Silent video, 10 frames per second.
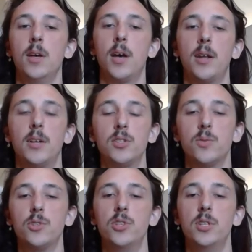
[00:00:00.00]
And I just
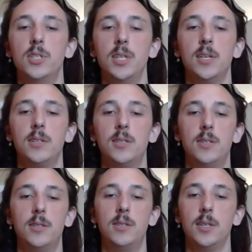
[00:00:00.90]
want you to dig
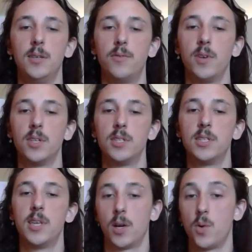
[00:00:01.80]
your fingers into
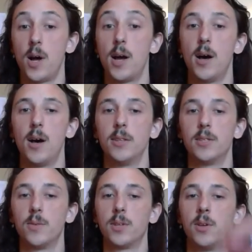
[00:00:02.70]
there quite hard. This
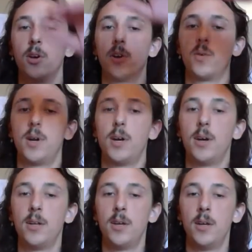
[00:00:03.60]
one can go quite
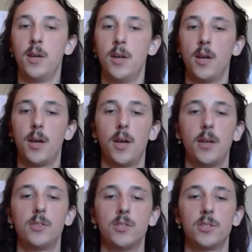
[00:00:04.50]
hard.
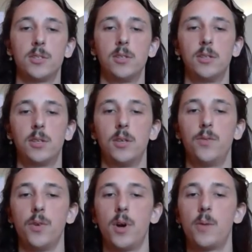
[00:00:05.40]
And just give
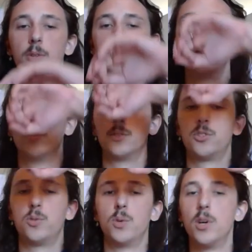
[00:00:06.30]
your arm a little
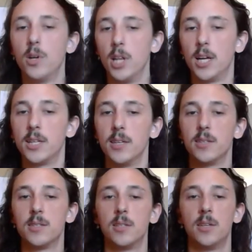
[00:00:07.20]
twirl like
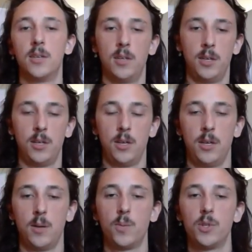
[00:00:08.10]
this.
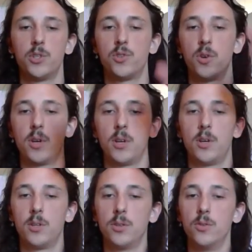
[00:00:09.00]
We're just trying to
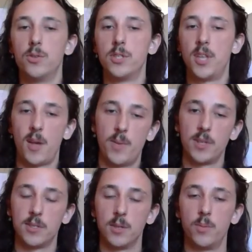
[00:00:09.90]
loosen that
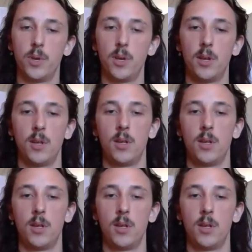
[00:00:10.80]
muscle a bit.